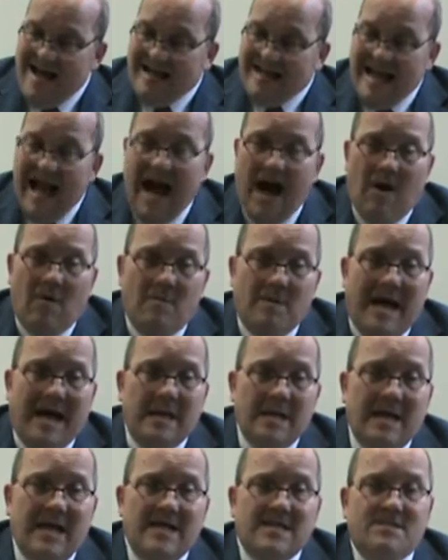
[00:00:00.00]
Now,
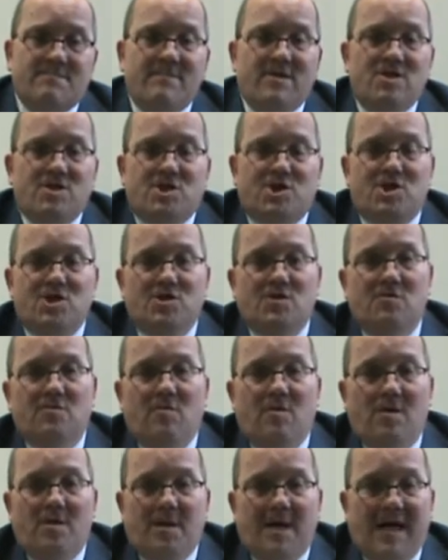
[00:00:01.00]
that leads me
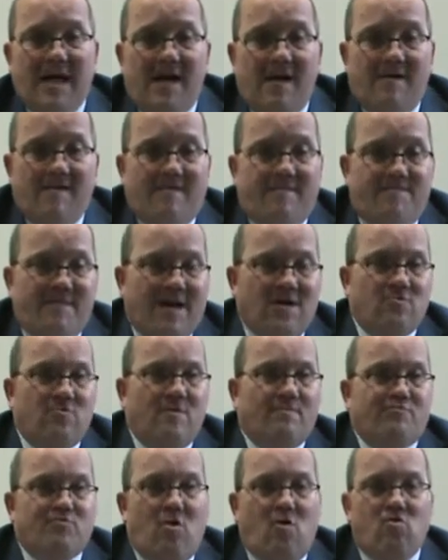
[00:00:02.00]
to the
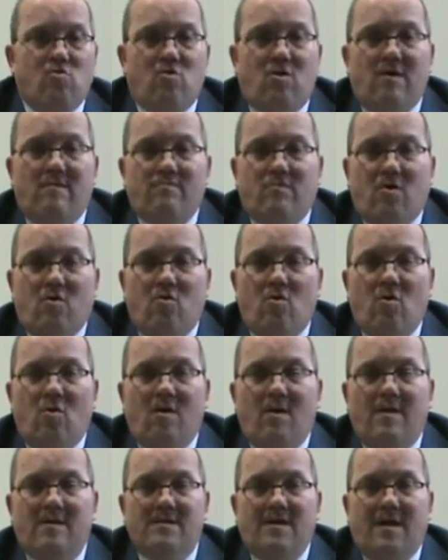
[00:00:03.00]
federal program
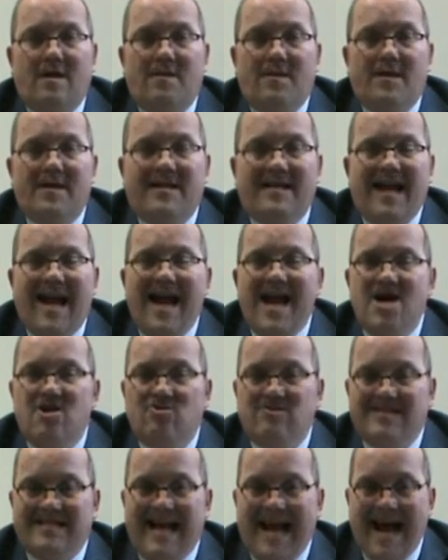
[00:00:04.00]
called the
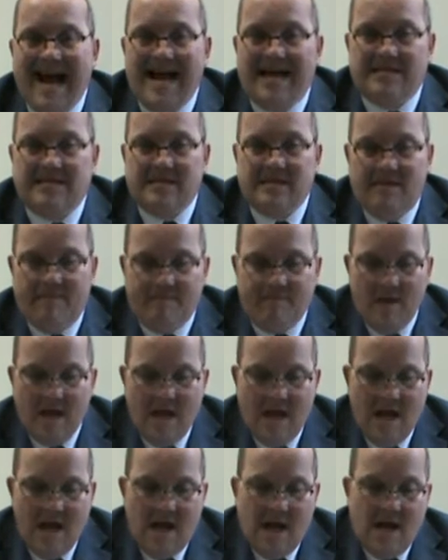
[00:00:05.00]
CARES Act.
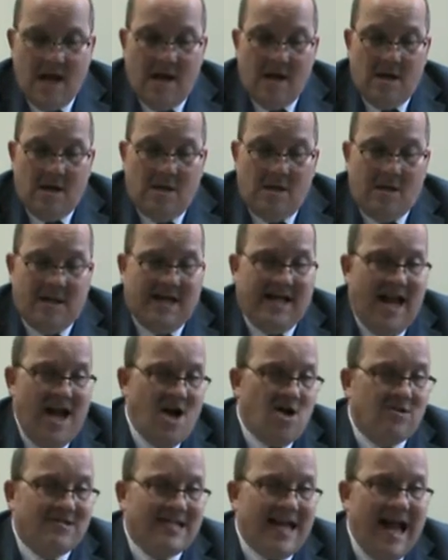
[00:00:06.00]
The
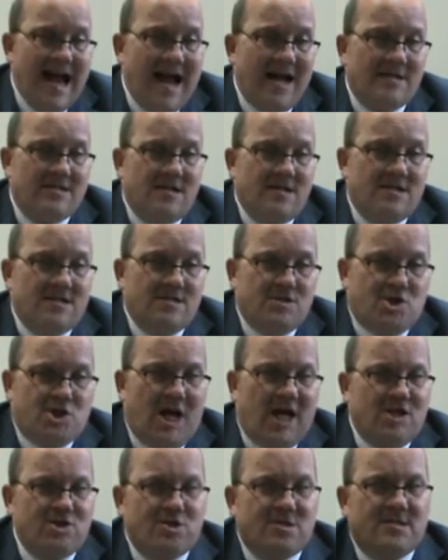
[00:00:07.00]
CARES Act
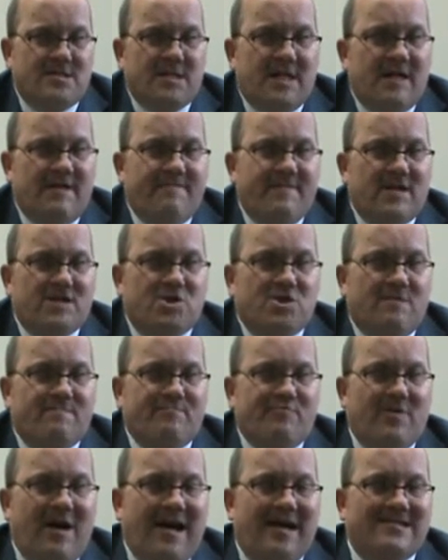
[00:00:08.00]
changes the eviction
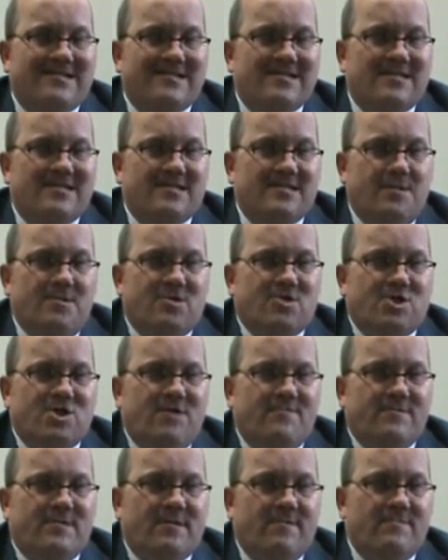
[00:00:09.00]
process and the
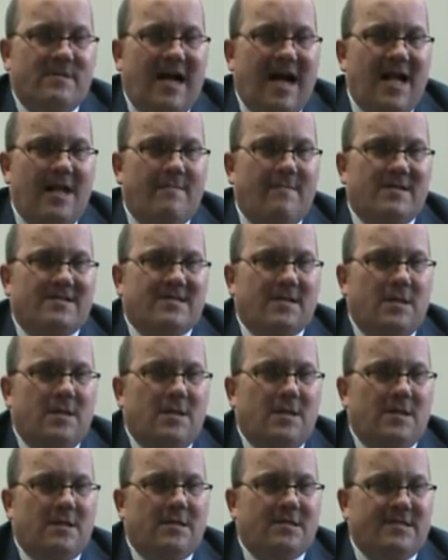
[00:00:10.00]
service of documents a
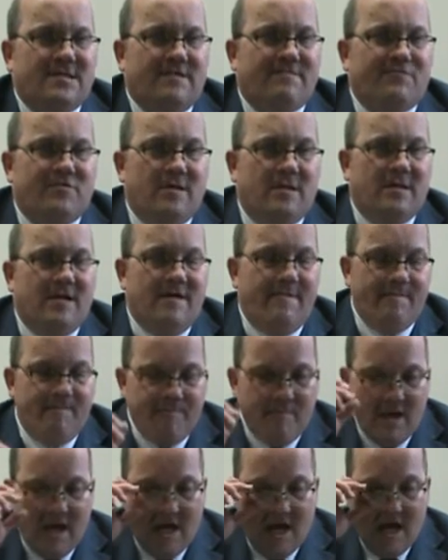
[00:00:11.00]
little differently.
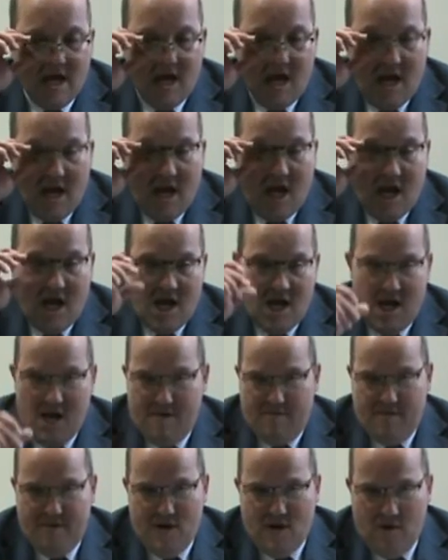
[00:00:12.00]

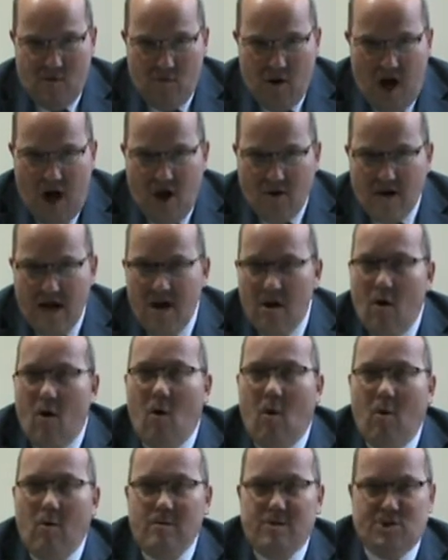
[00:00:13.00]
If you are a
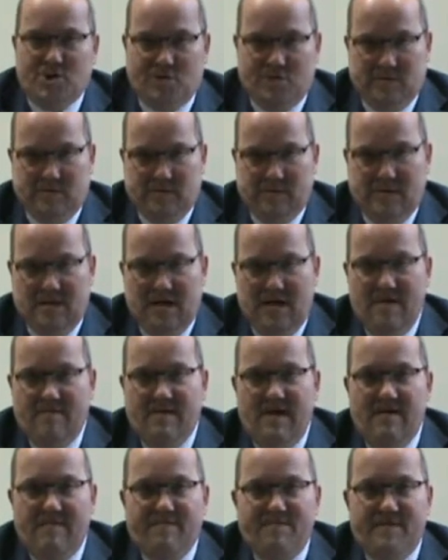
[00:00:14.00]
holder of a